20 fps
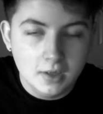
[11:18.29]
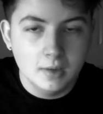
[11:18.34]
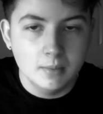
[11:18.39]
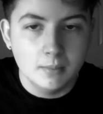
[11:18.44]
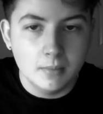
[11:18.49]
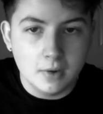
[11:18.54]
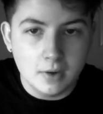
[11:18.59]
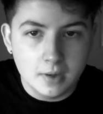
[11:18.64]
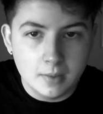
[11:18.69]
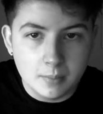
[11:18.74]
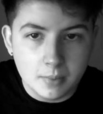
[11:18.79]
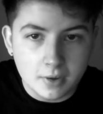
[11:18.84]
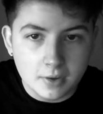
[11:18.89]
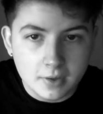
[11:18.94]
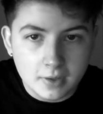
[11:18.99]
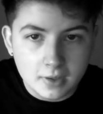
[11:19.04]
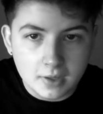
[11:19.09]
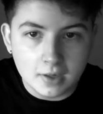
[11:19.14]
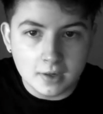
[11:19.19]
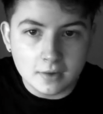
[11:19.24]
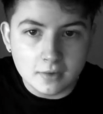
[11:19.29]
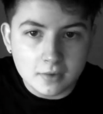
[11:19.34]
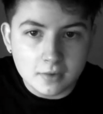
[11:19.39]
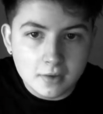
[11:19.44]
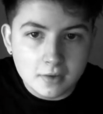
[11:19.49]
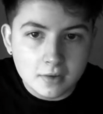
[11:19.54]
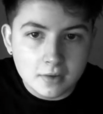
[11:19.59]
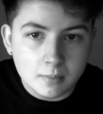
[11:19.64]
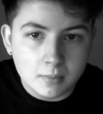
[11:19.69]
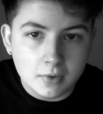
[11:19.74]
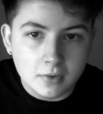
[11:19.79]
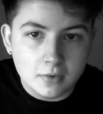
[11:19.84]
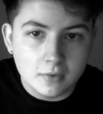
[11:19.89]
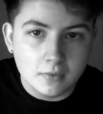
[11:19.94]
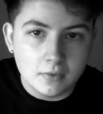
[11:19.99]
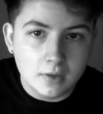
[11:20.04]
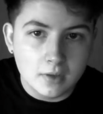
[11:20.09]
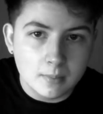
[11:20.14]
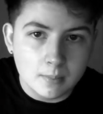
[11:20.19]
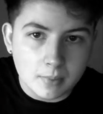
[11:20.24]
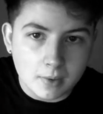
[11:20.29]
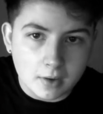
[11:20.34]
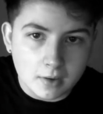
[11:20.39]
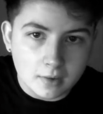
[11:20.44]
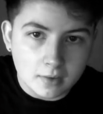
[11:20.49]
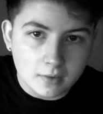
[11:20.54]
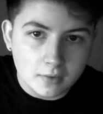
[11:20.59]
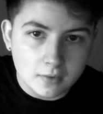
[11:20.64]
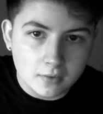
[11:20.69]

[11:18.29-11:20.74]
my bike actually took most of the impact,